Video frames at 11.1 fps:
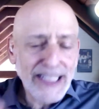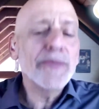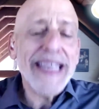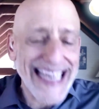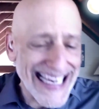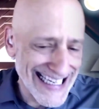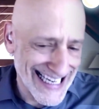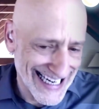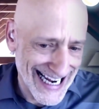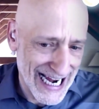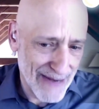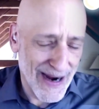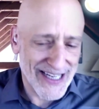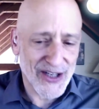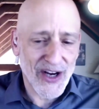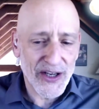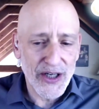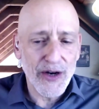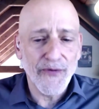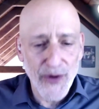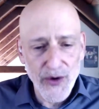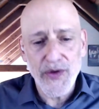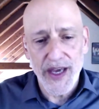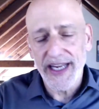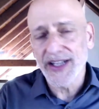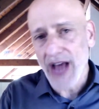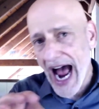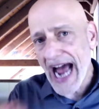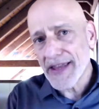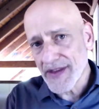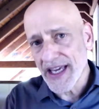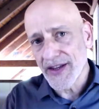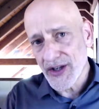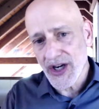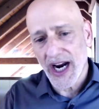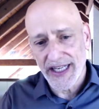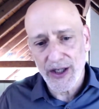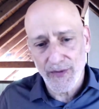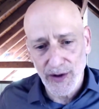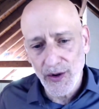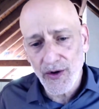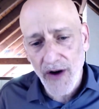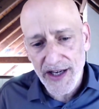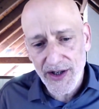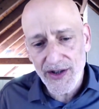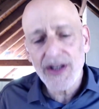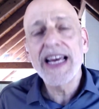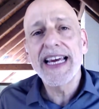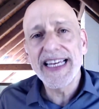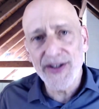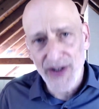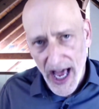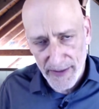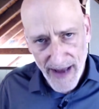like to begin today by discussing a few things I think the Chinese flu crisis is not